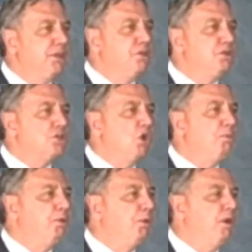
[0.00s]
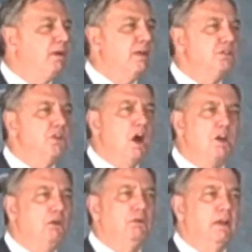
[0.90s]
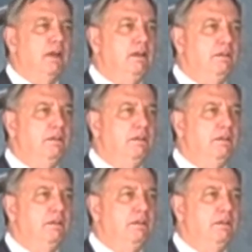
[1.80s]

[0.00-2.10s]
The DEW scope of work is not only